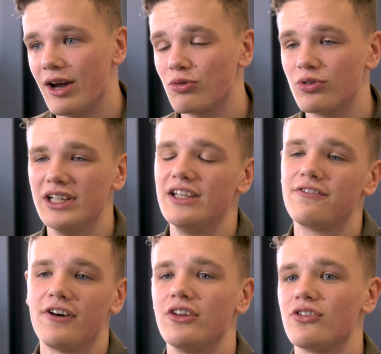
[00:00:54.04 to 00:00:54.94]
really
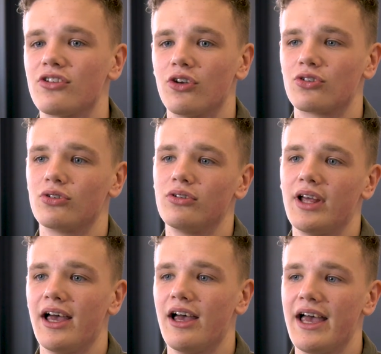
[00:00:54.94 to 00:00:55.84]
fun
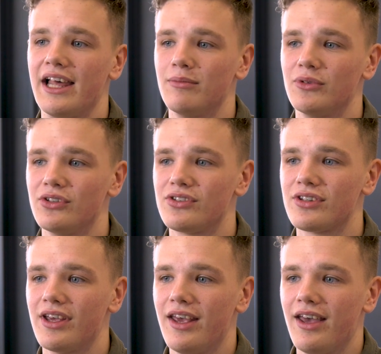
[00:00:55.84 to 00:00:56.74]
social
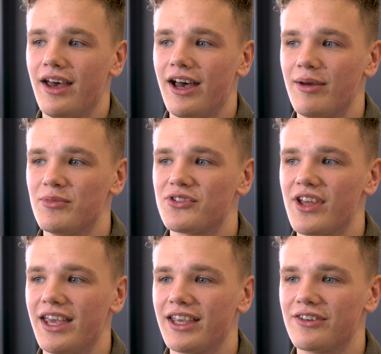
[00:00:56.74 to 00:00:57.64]
element,
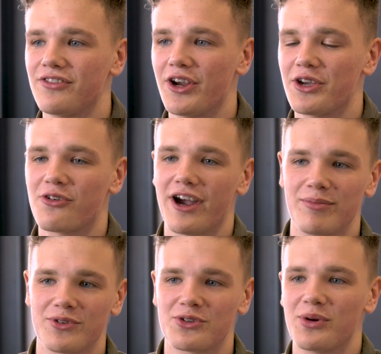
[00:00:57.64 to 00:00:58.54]
staying in a very
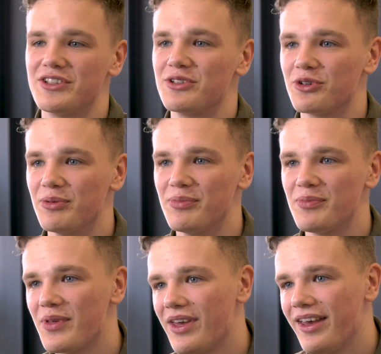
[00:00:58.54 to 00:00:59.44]
cramped, sweaty
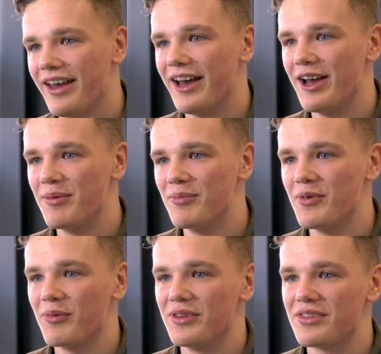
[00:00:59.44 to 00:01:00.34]
room
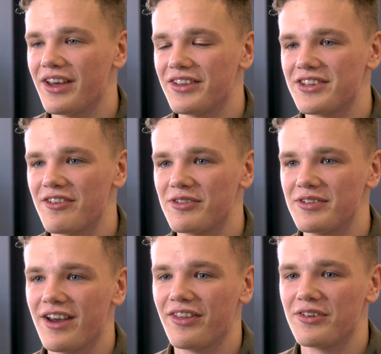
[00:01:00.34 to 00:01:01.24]
with
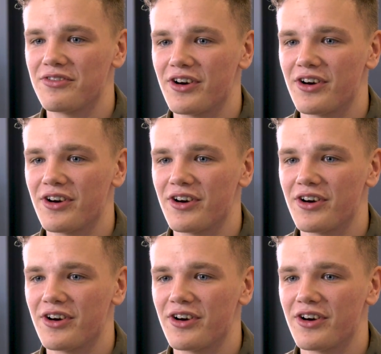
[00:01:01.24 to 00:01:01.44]
seven other